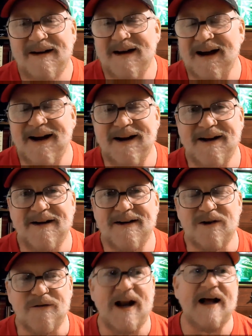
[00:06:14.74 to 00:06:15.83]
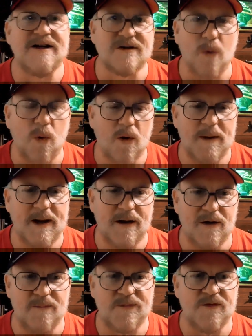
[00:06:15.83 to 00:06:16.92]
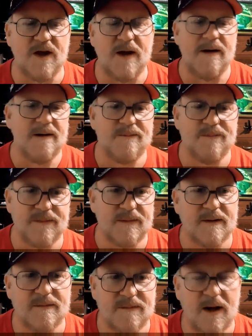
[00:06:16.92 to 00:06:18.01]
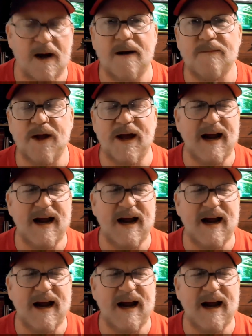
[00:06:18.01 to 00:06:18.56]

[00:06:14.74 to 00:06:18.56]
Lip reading: And so finally, I just ordered me a little thing,